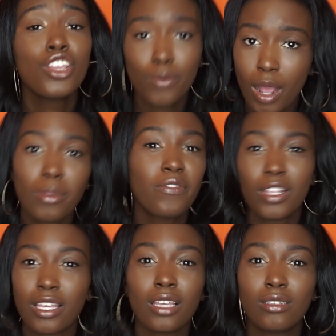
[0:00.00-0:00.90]
You
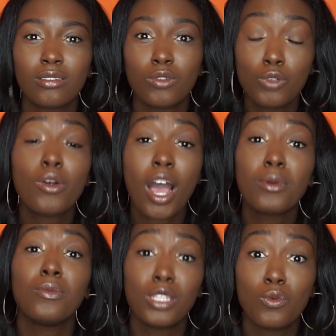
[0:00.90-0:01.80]

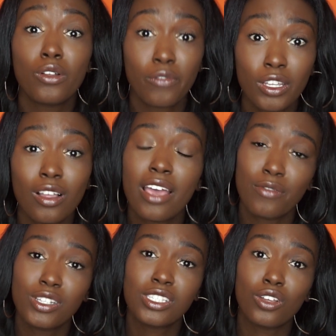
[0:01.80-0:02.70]
probably will feel
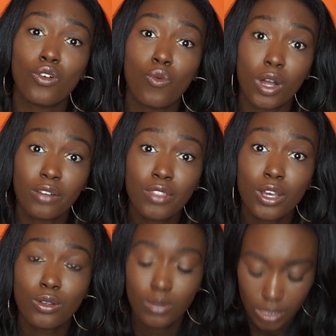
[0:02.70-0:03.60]
every single one of
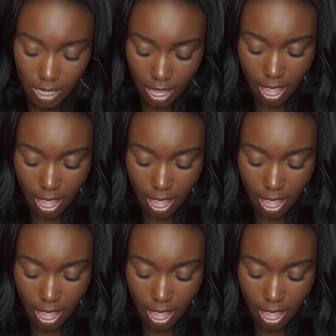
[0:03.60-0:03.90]
those.